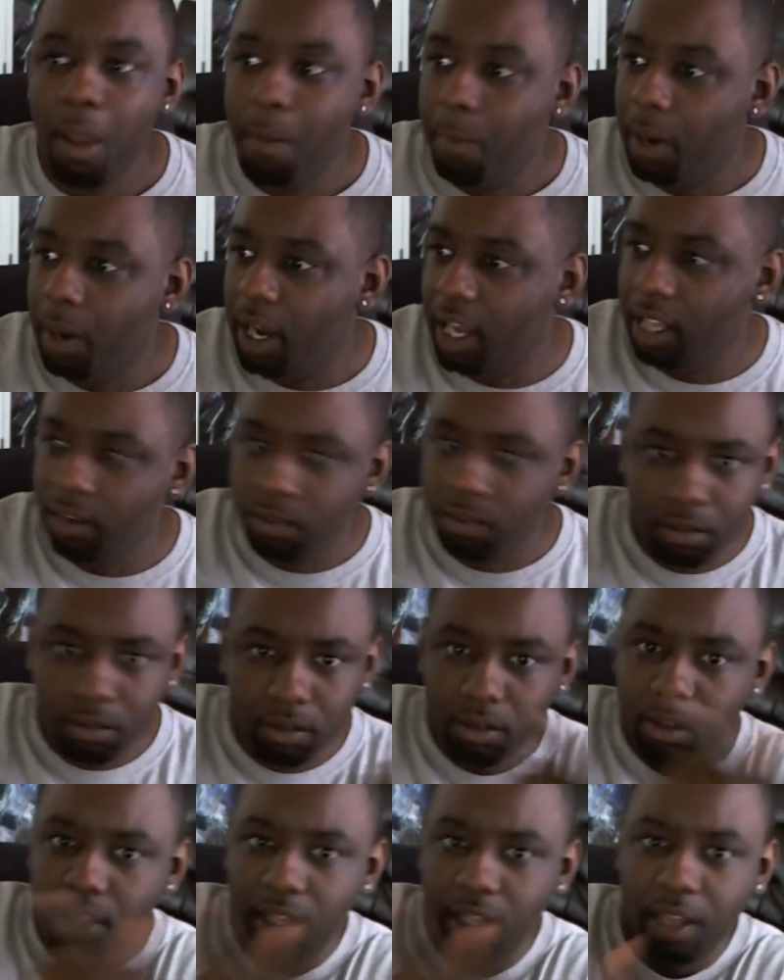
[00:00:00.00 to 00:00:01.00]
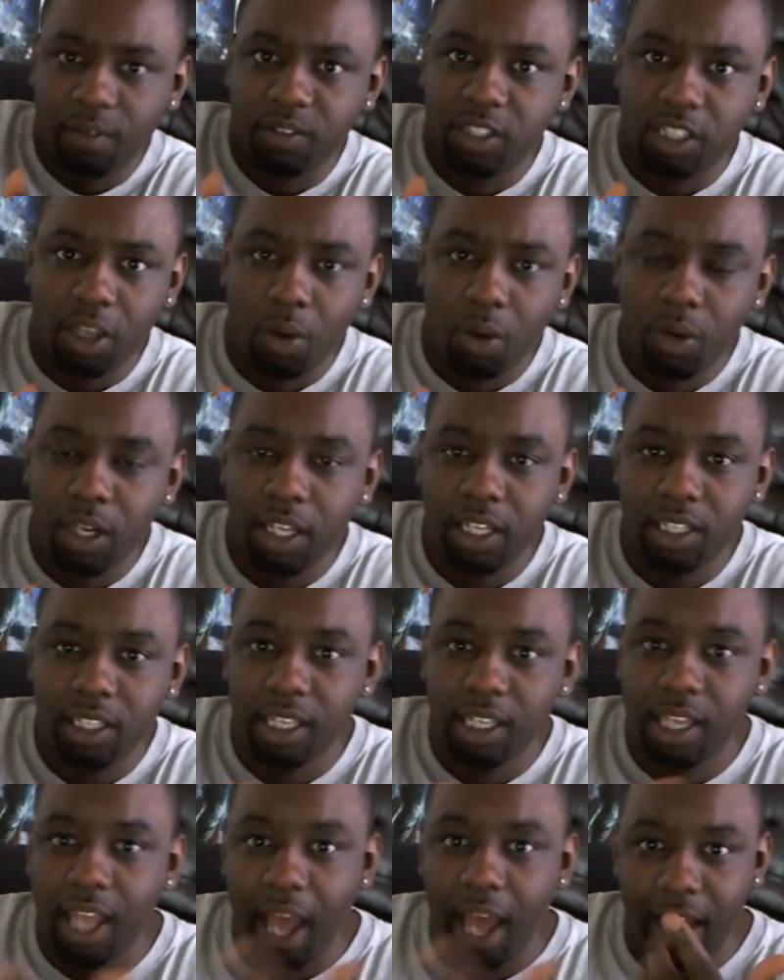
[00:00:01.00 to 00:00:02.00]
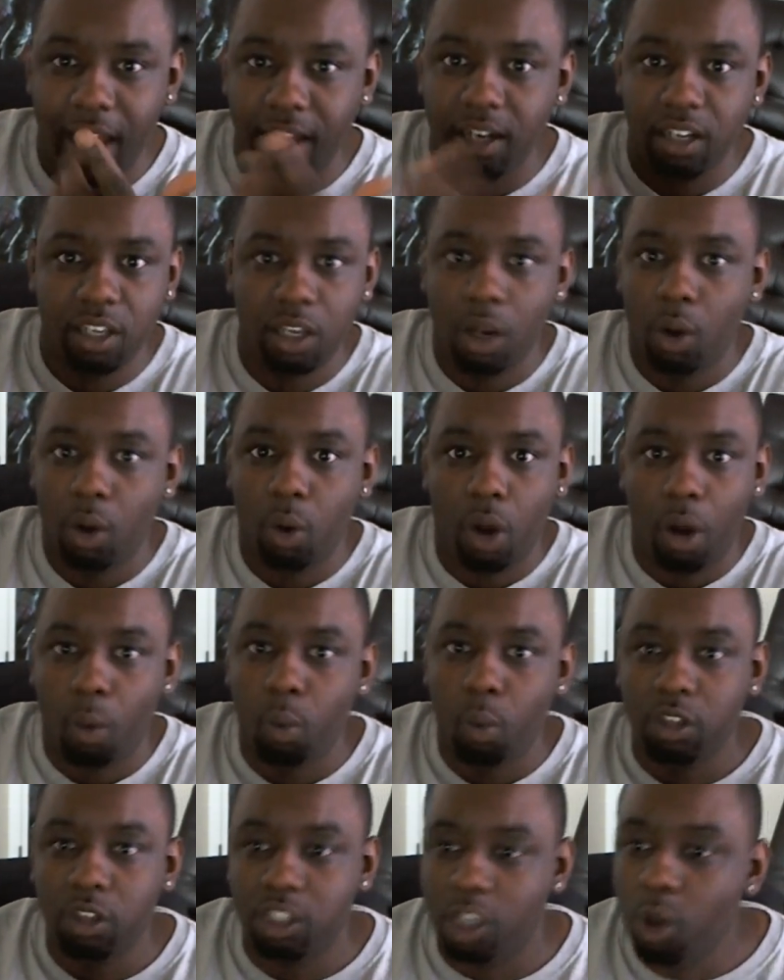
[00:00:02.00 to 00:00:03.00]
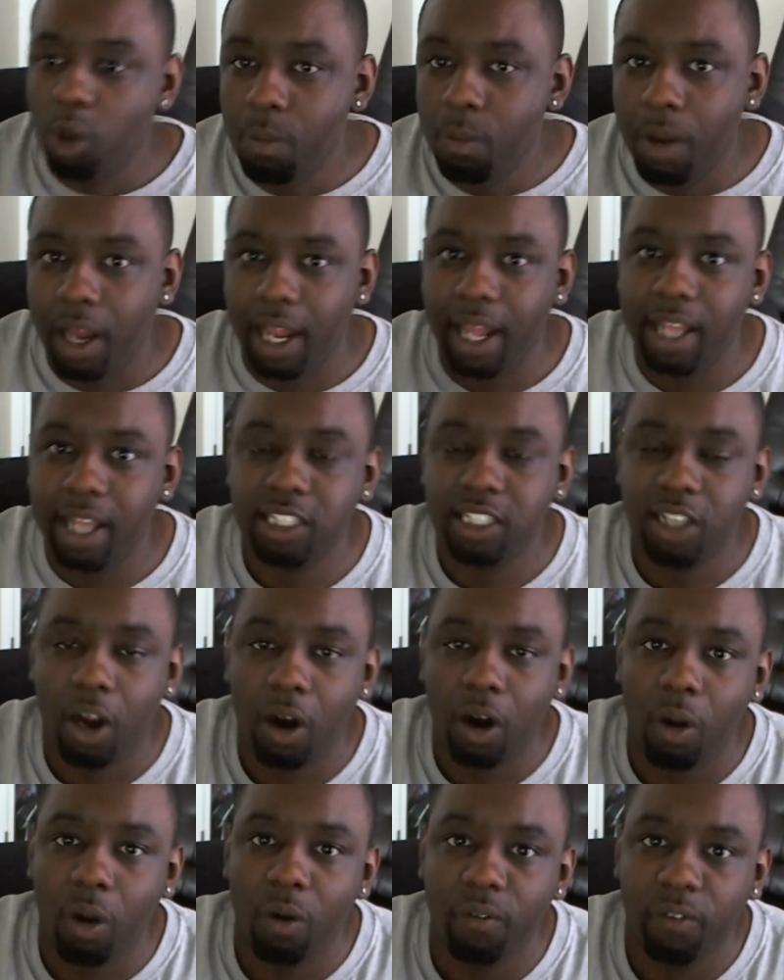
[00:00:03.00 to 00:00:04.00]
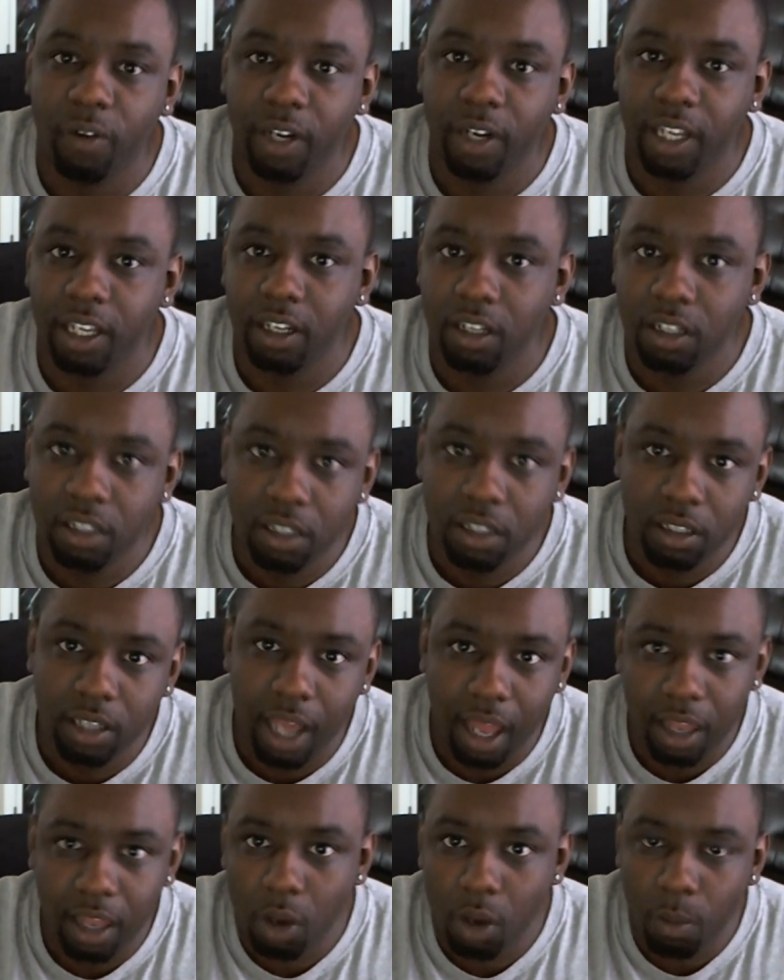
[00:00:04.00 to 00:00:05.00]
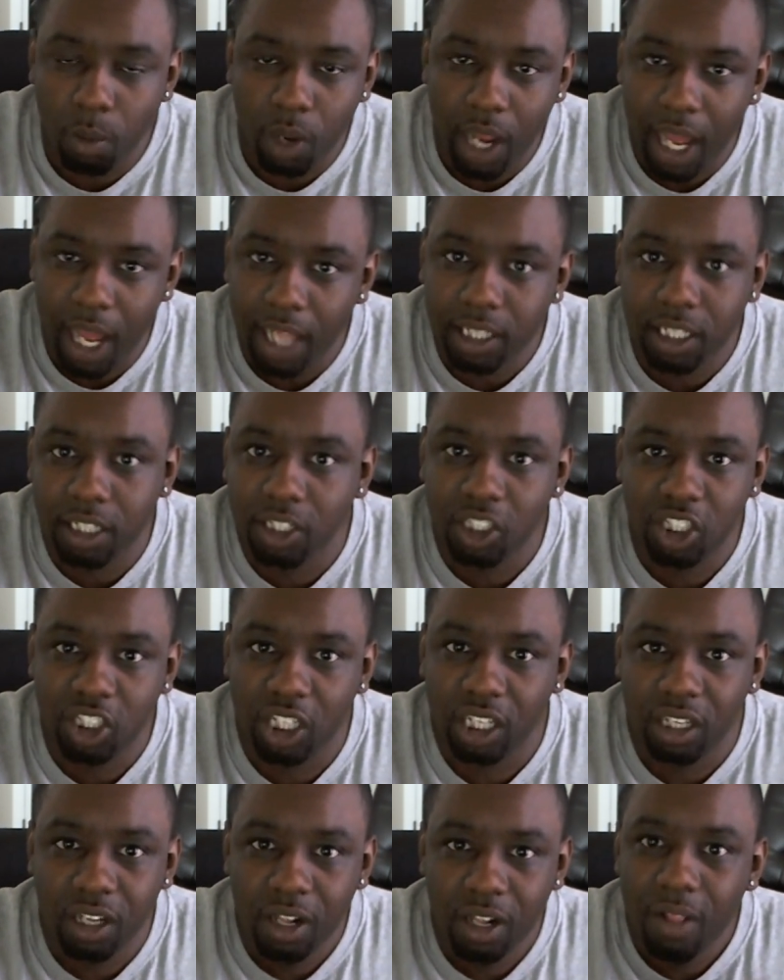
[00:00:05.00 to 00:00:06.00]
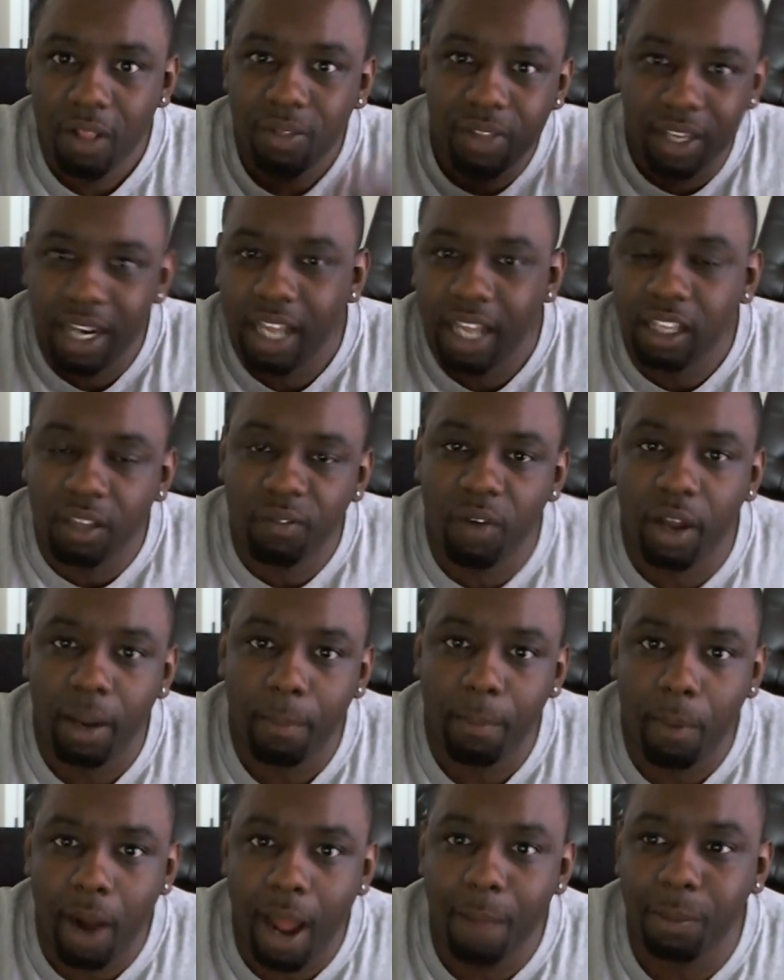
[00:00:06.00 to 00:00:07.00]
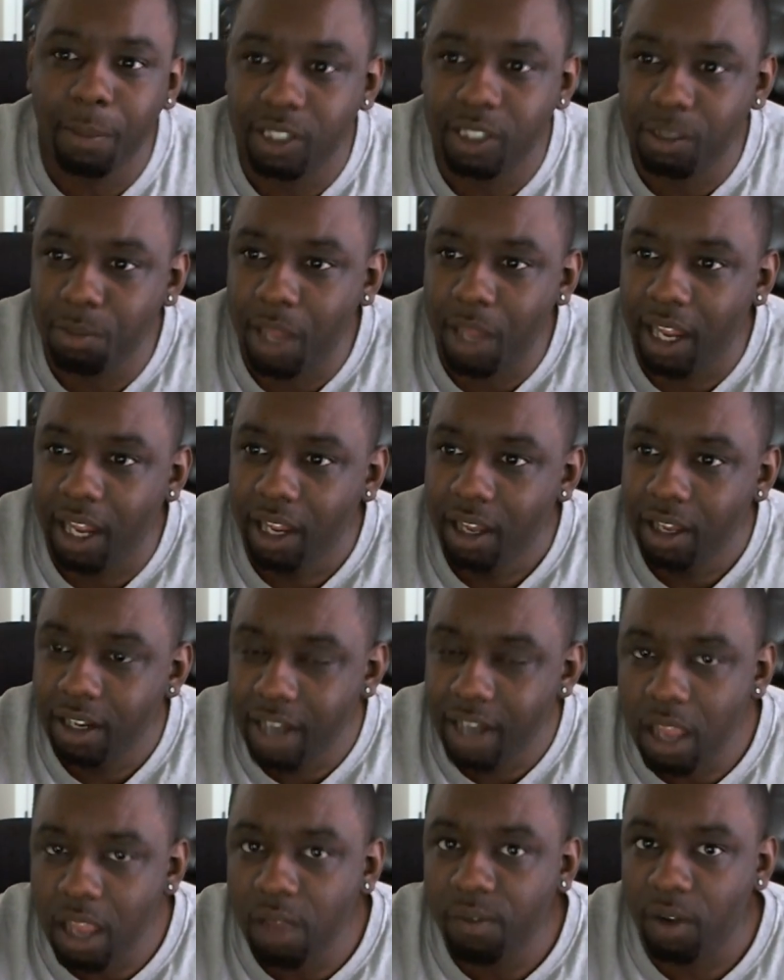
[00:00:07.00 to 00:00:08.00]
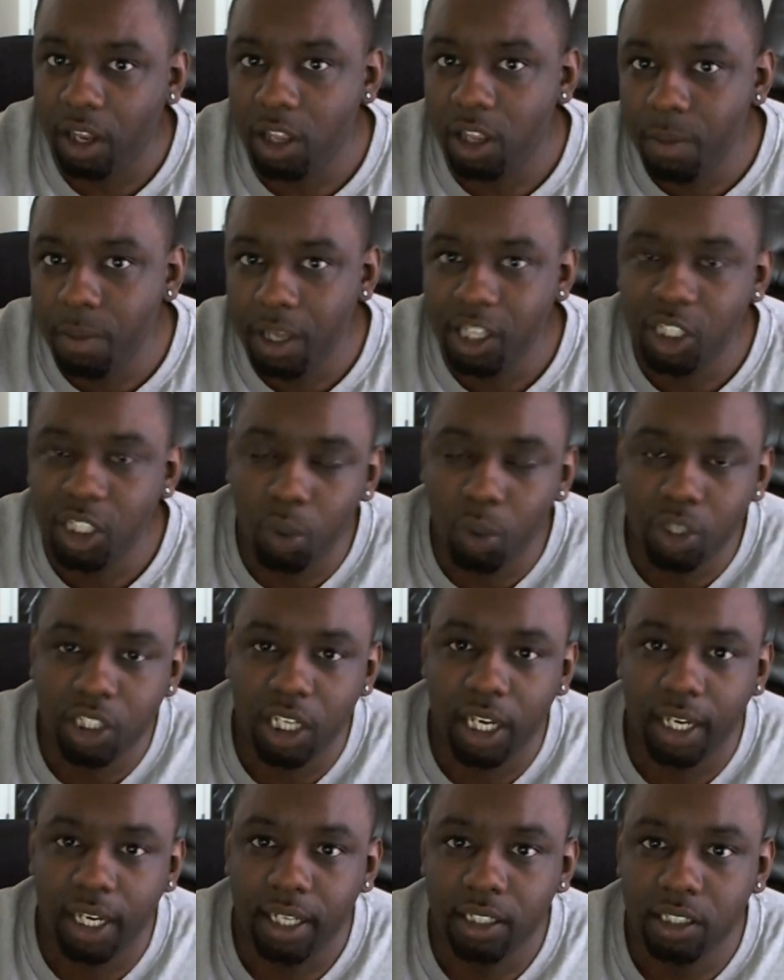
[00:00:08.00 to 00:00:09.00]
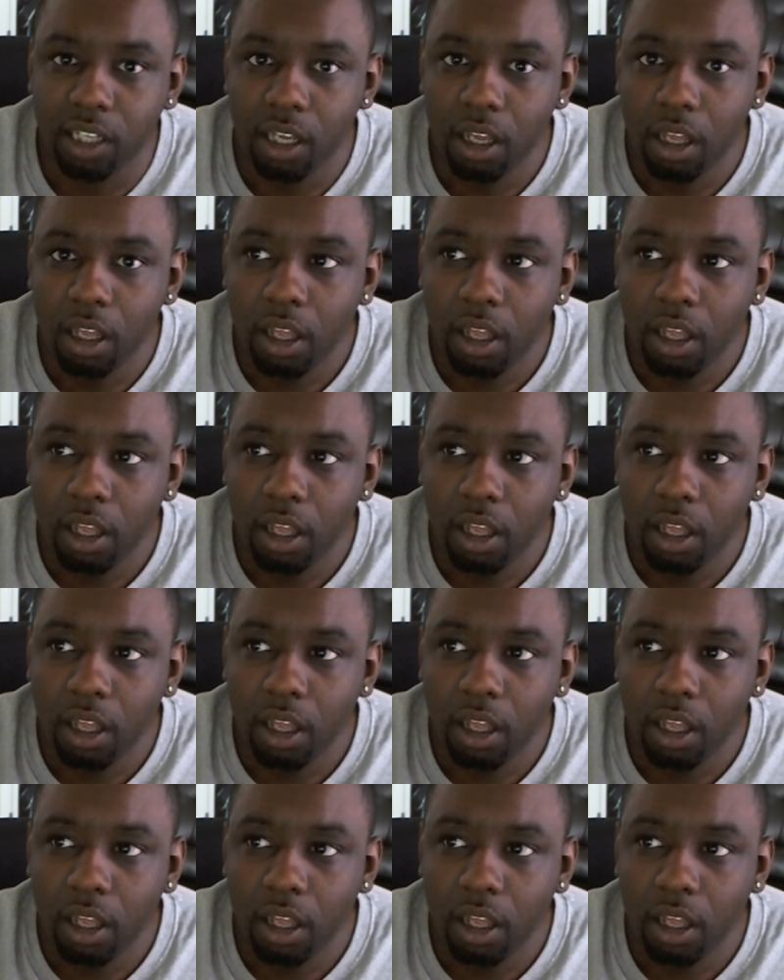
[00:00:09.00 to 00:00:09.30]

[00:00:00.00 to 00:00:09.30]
But if Sony got, you know, a 2-month head start on freaking downloadable content and shit, then that's a fucking problem. Because I'm like, now you feel like you're being shortchanged.